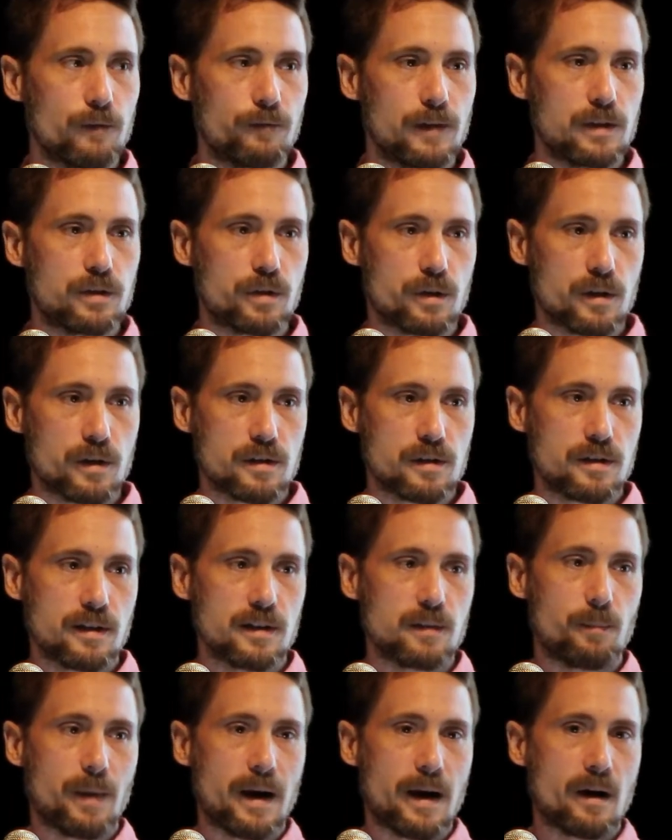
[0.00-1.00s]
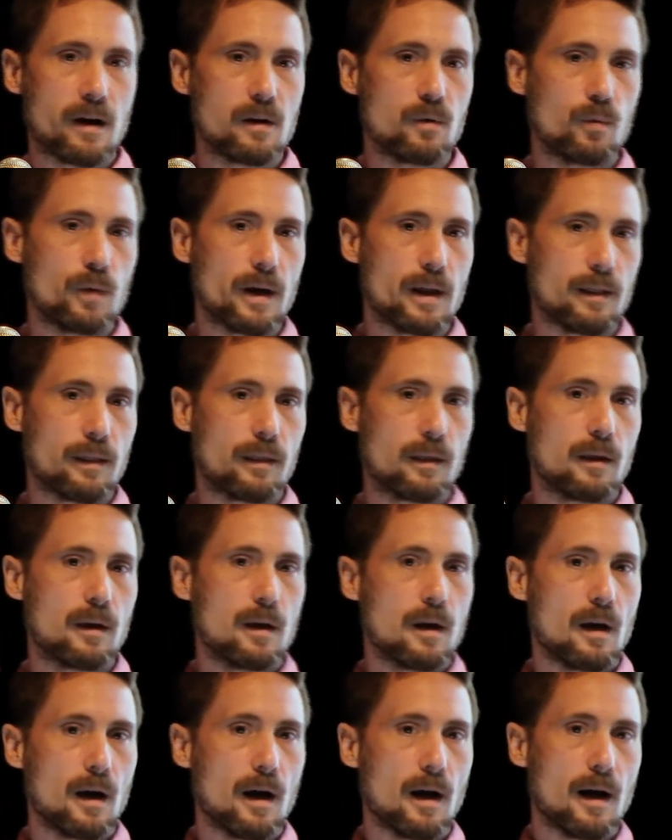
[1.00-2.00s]
features that's paired with
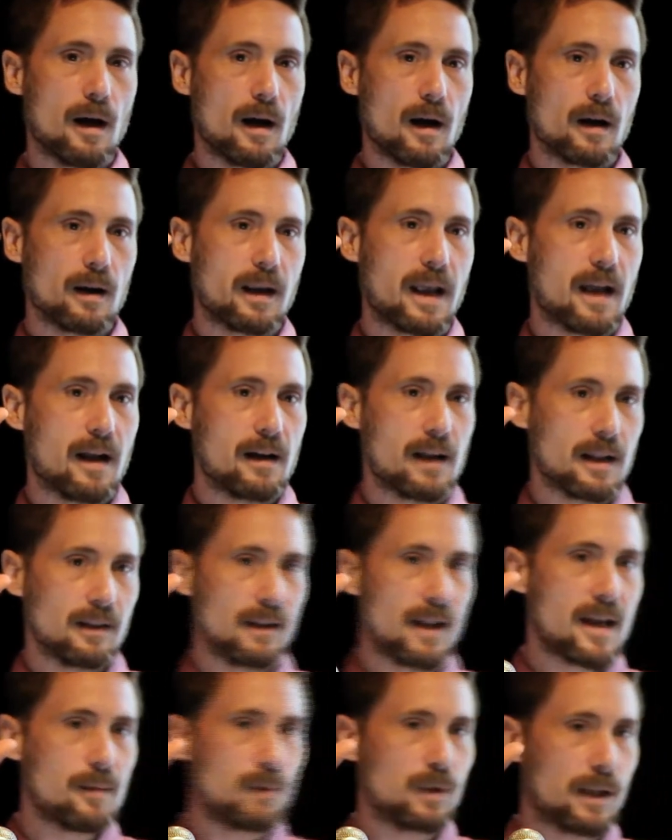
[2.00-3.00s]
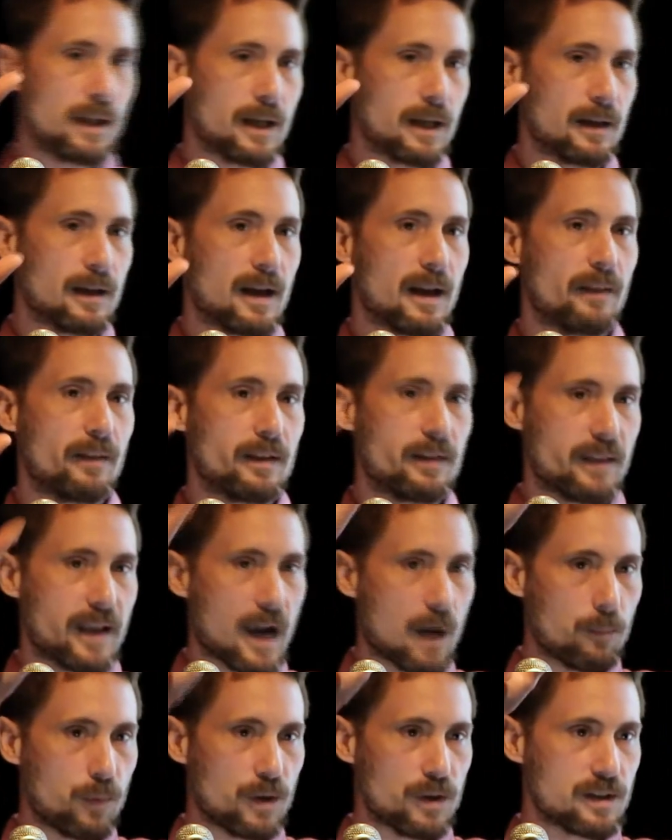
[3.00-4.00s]
a candidate labeling, and then the
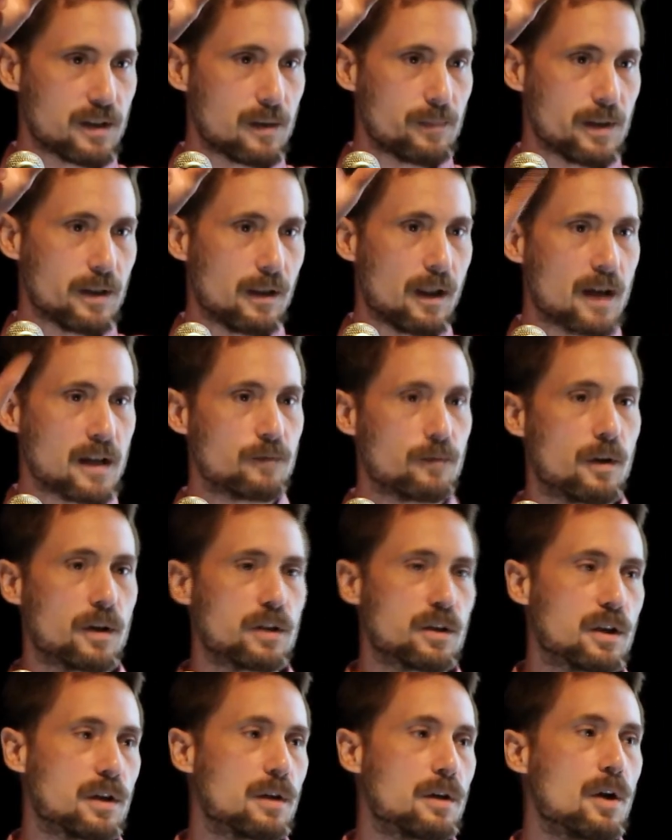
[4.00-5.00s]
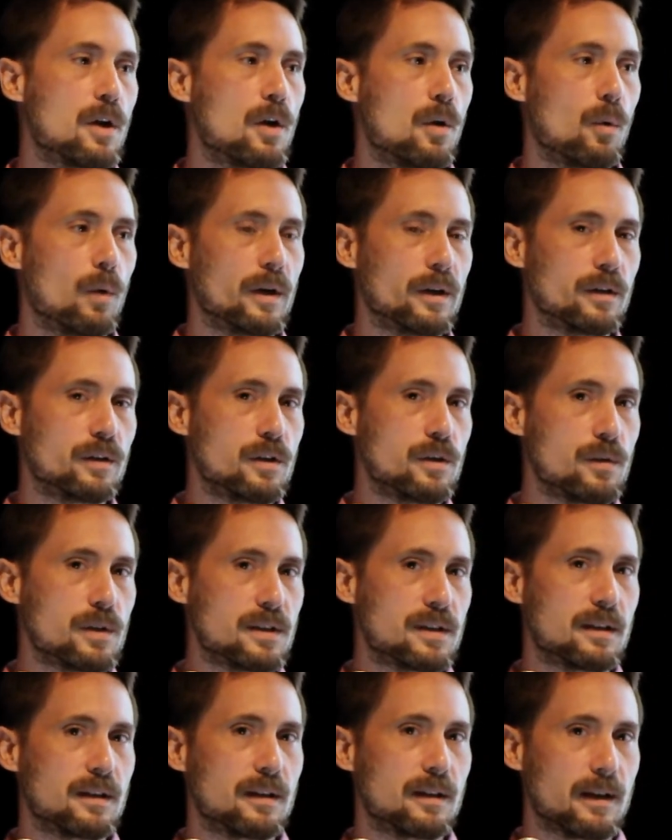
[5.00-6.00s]
output is going to be the loss function. What you'll do
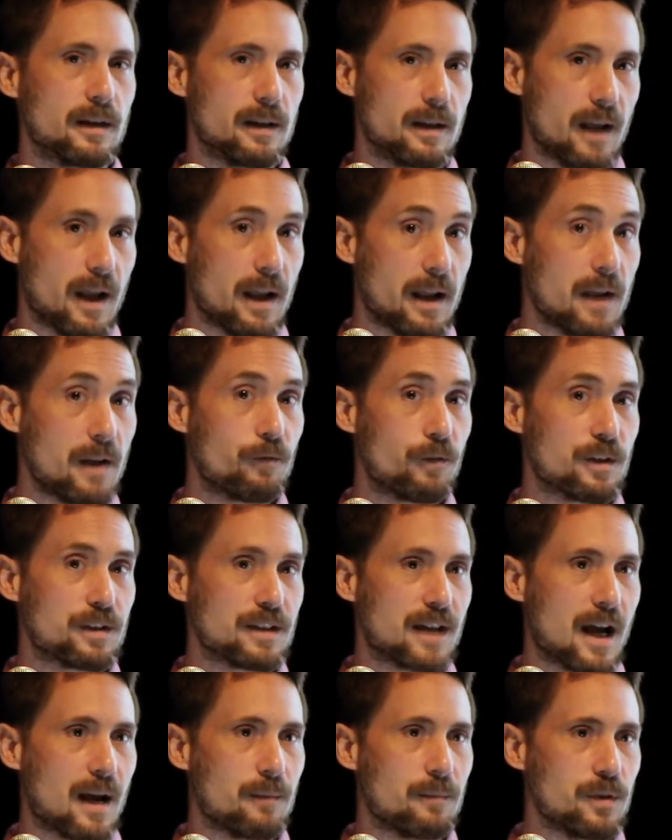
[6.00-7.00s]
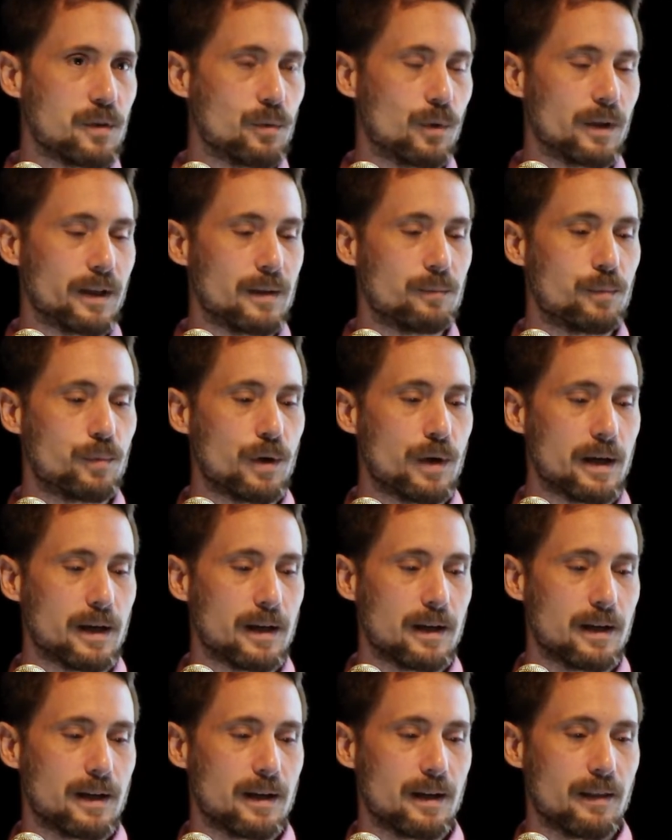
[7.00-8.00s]
is, at inference time, you will input
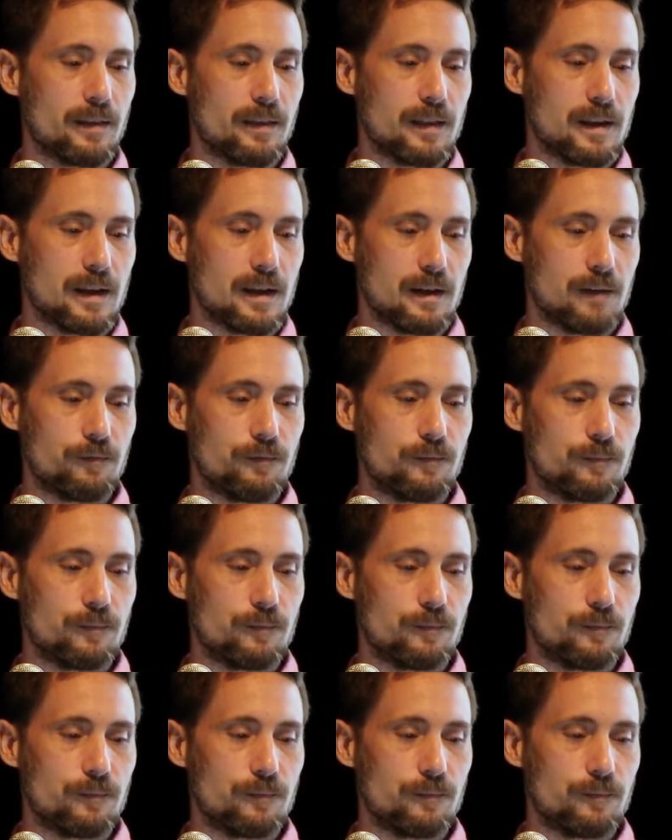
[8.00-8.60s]
the